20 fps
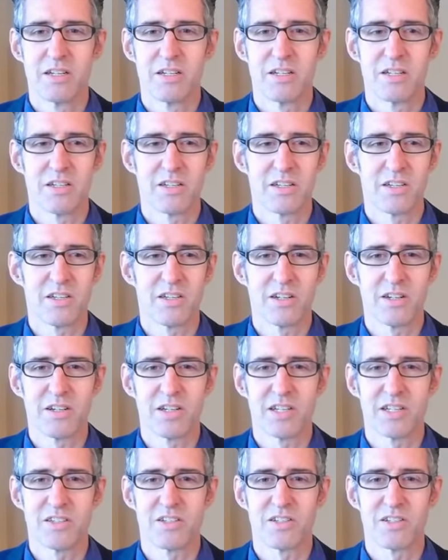
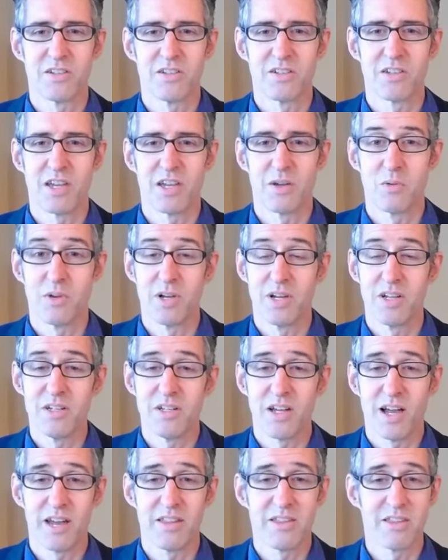Curious. Okay, well,
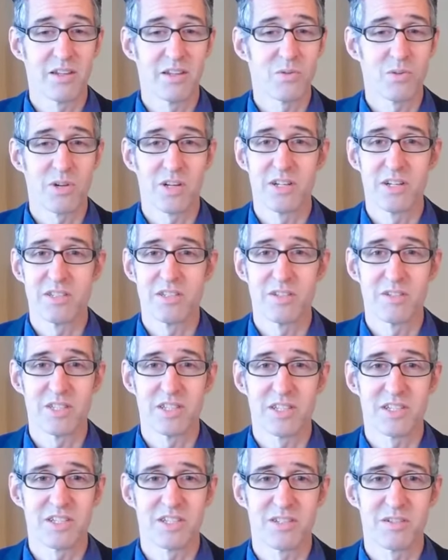I think we're going to do
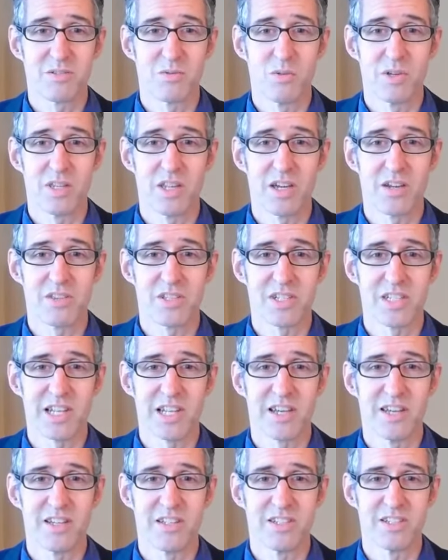this without the
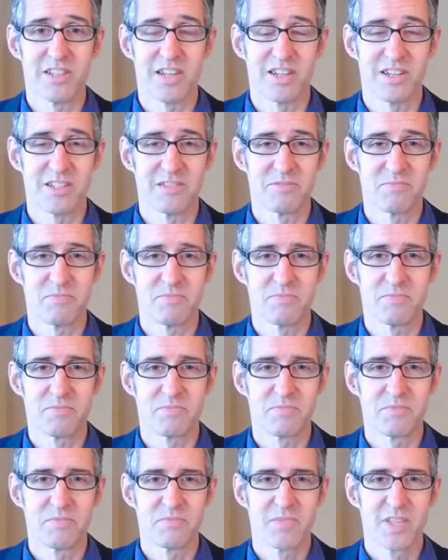slides then.
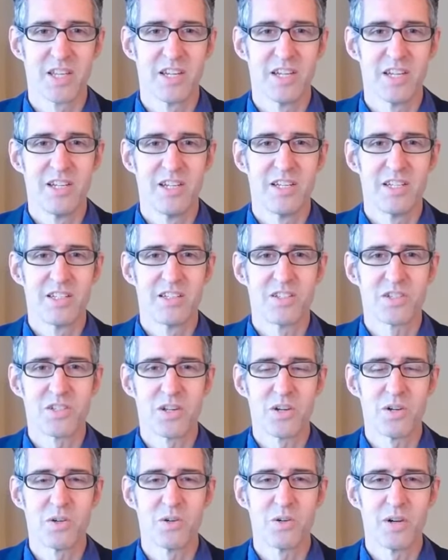
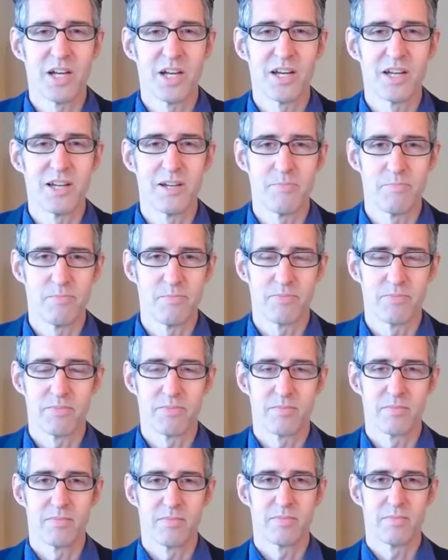So, um,
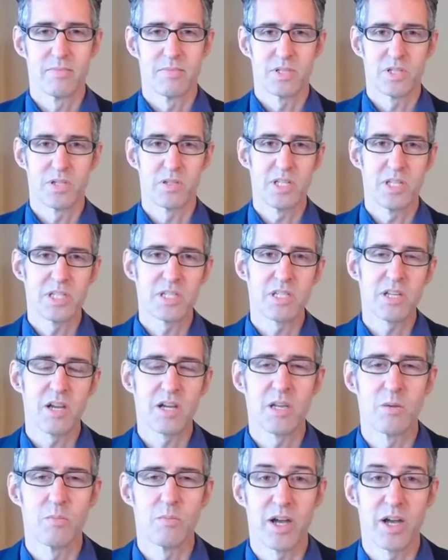so let's talk
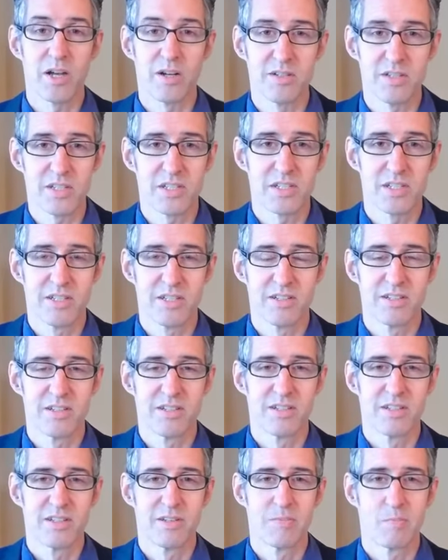about
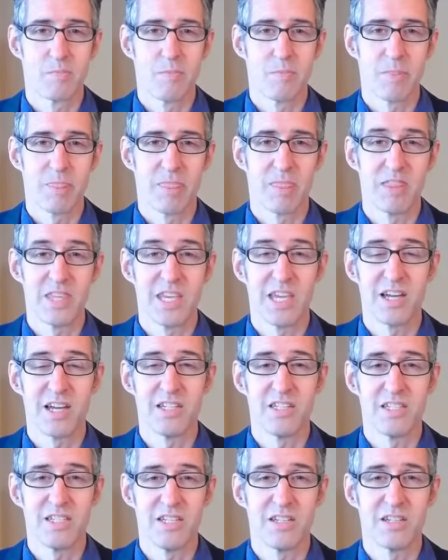the
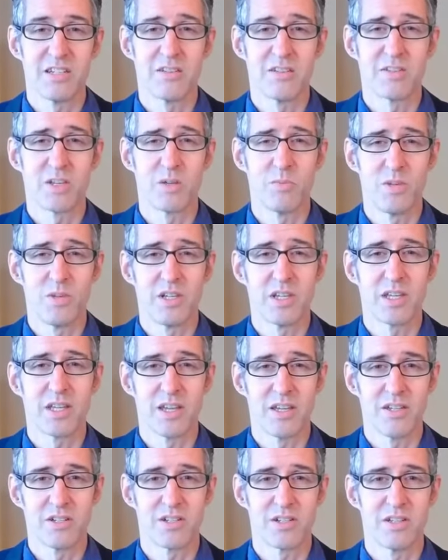idea of
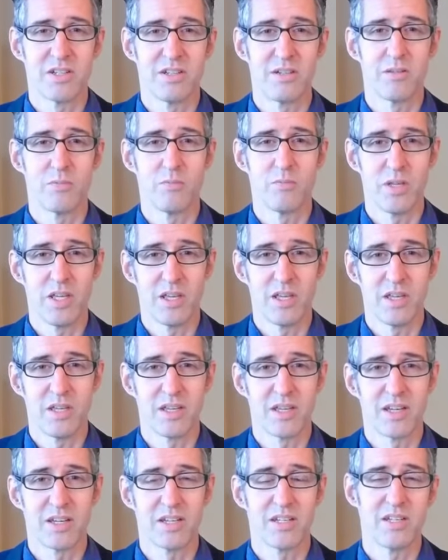communication being
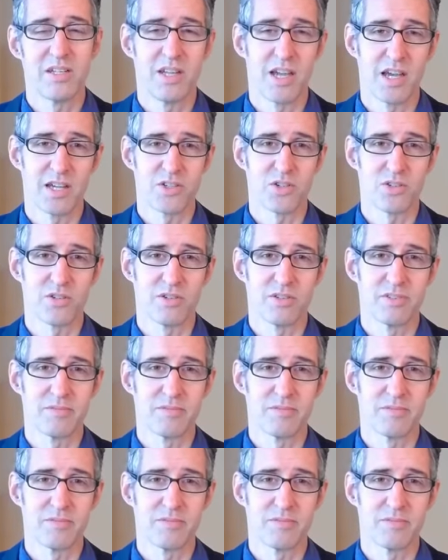natural.